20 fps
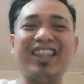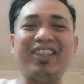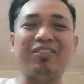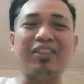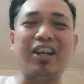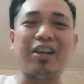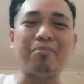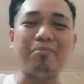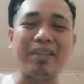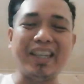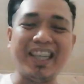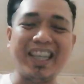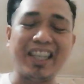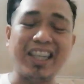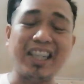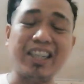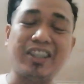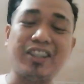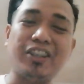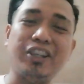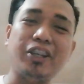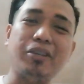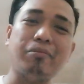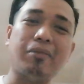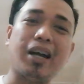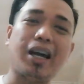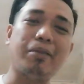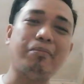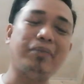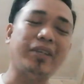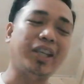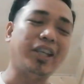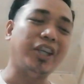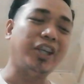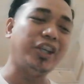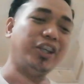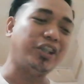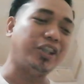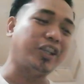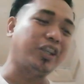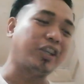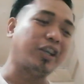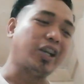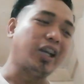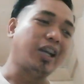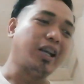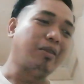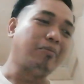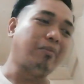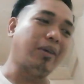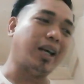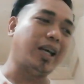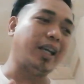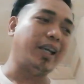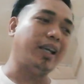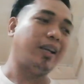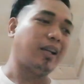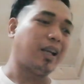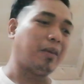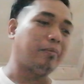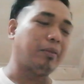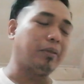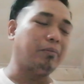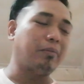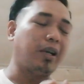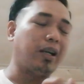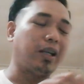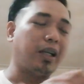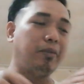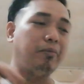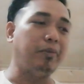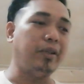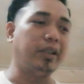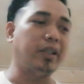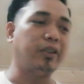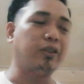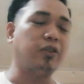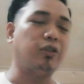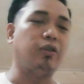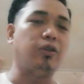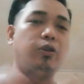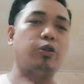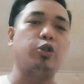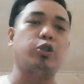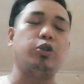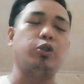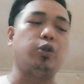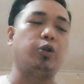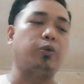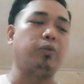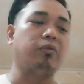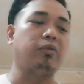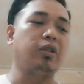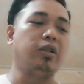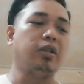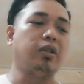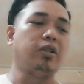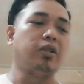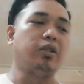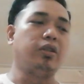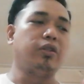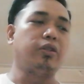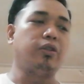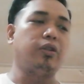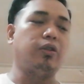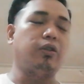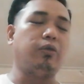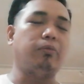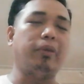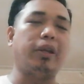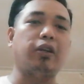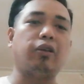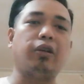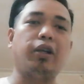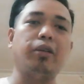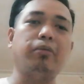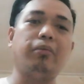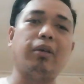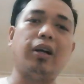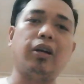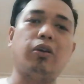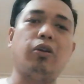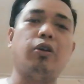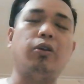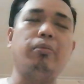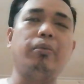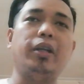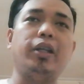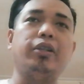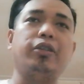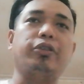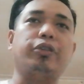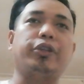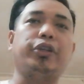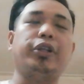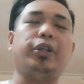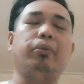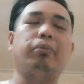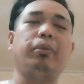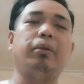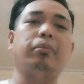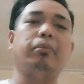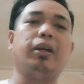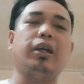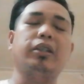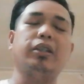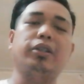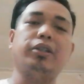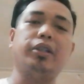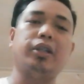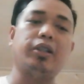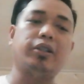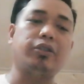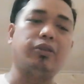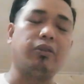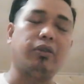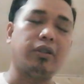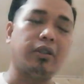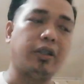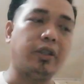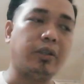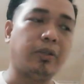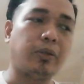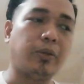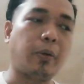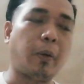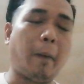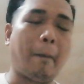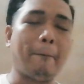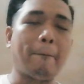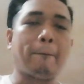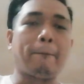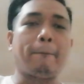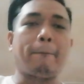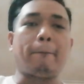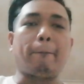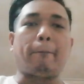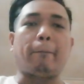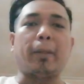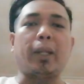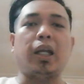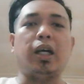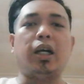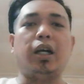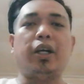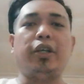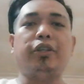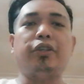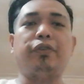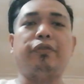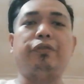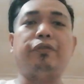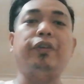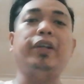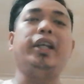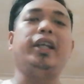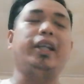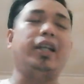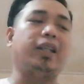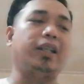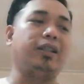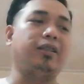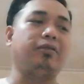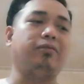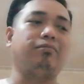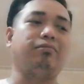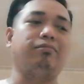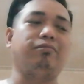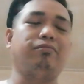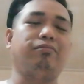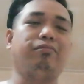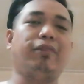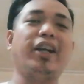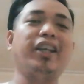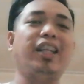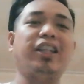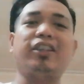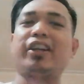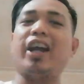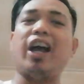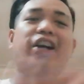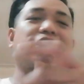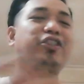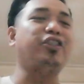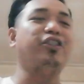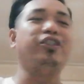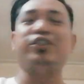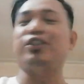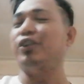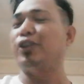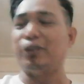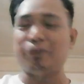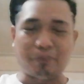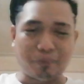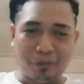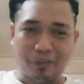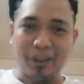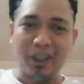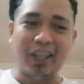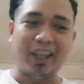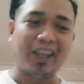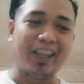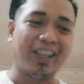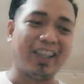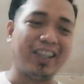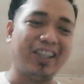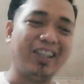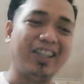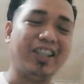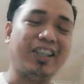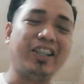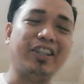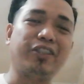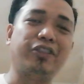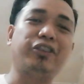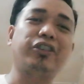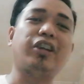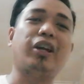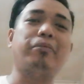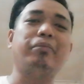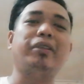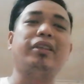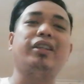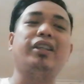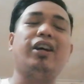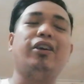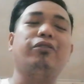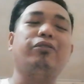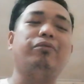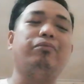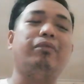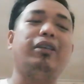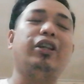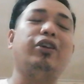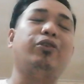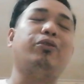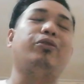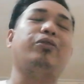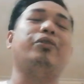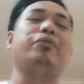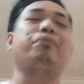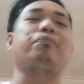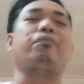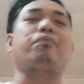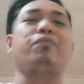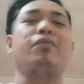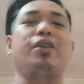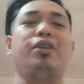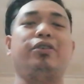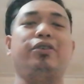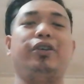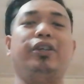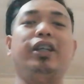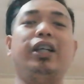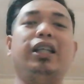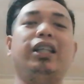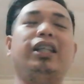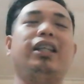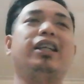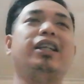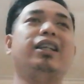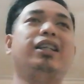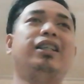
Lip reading: mga Pinkish. So, yun mga Pinkish, mga Arab at mga kaibigan kong Oso. So, kung meron kayong mga comments or may mga suggestion kayo, you're free. Violent reactions, you're free to drop it down below. So, yan.